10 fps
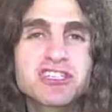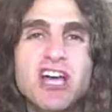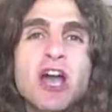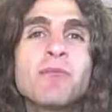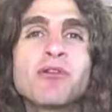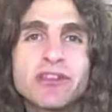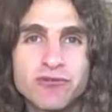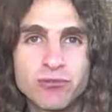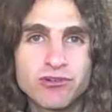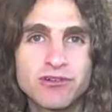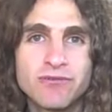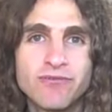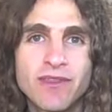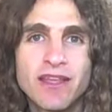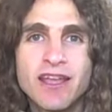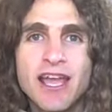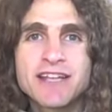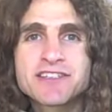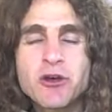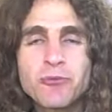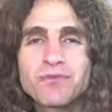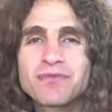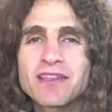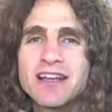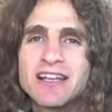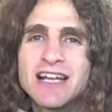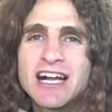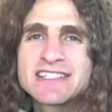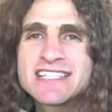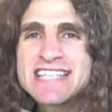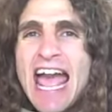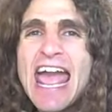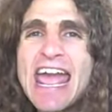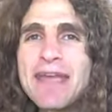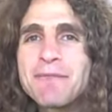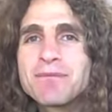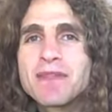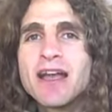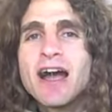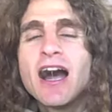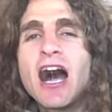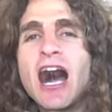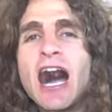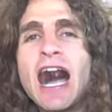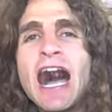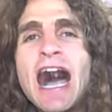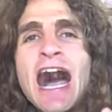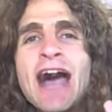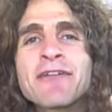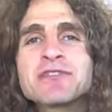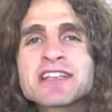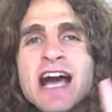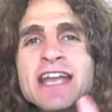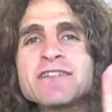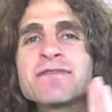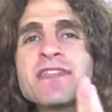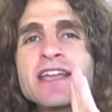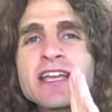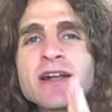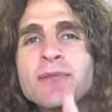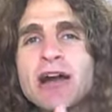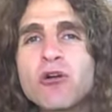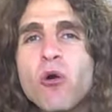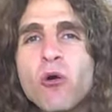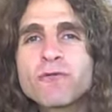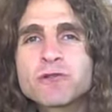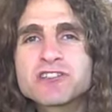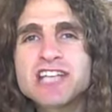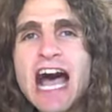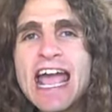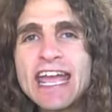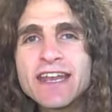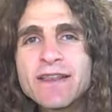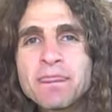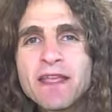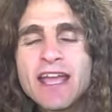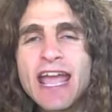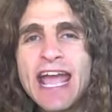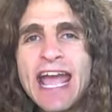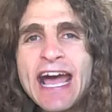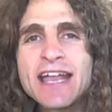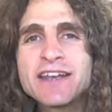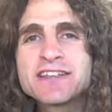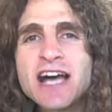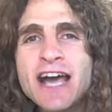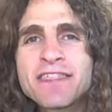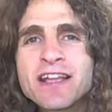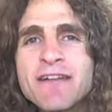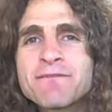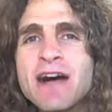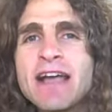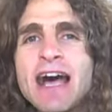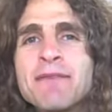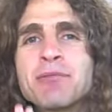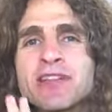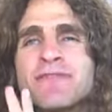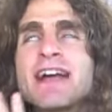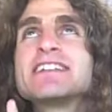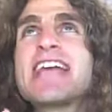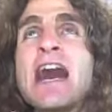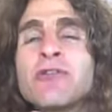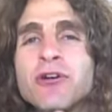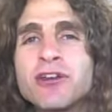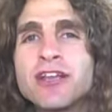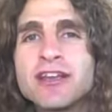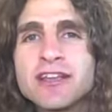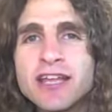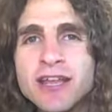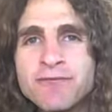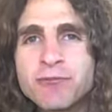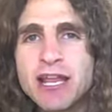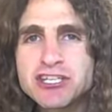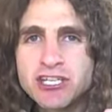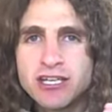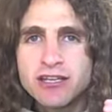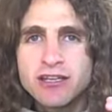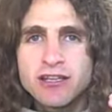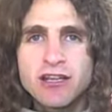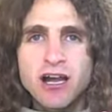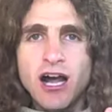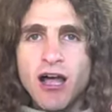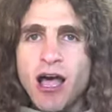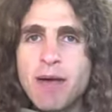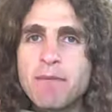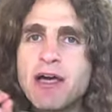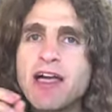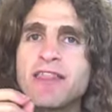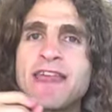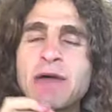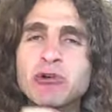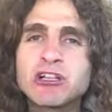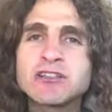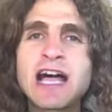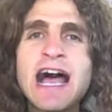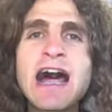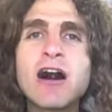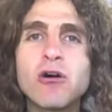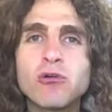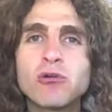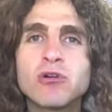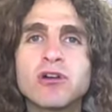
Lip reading: just unbelievable. And so today, I was kind of thinking about a whole foods diet. And I think I believe I downloaded information that will allow,